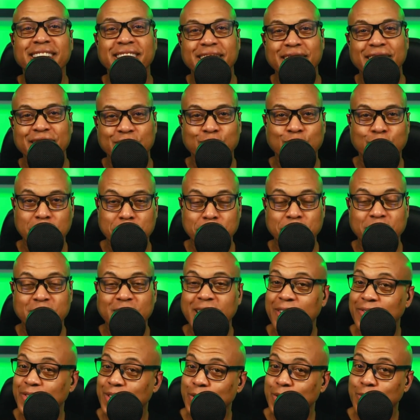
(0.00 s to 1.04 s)
description
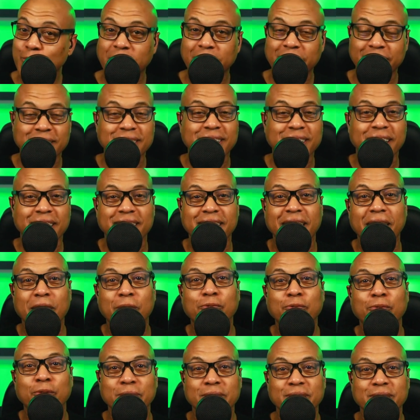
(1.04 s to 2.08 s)
if you want to check it out
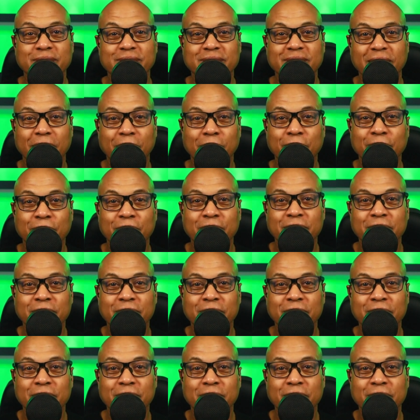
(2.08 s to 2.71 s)
for yourself.